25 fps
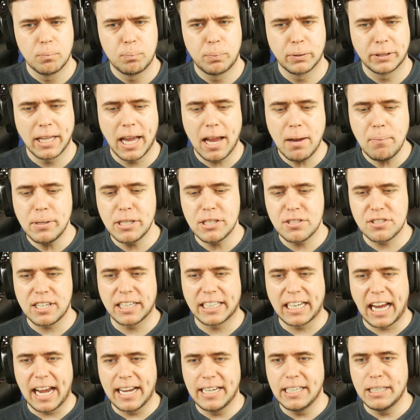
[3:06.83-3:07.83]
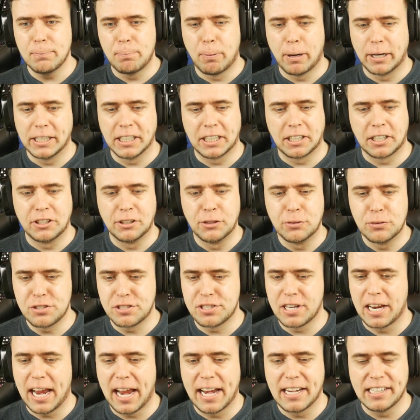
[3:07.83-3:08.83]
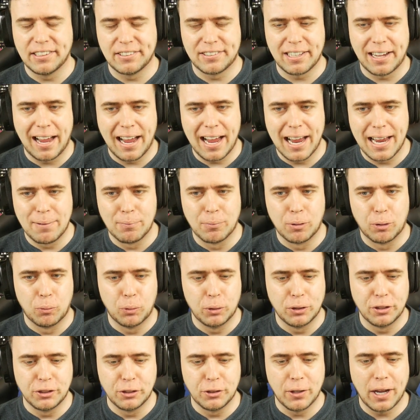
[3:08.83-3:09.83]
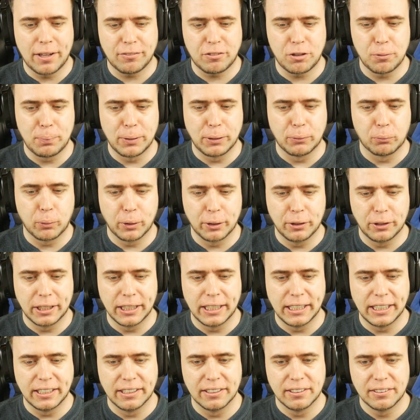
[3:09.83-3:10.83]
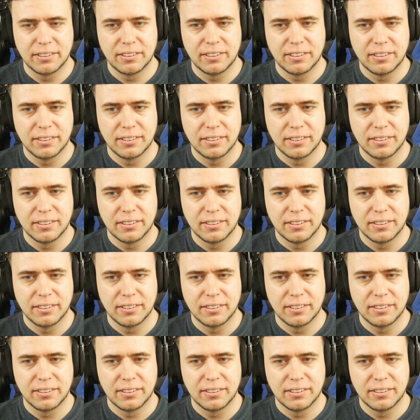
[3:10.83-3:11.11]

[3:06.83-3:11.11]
But that means like anybody could use it any time. Wouldn't you have to be really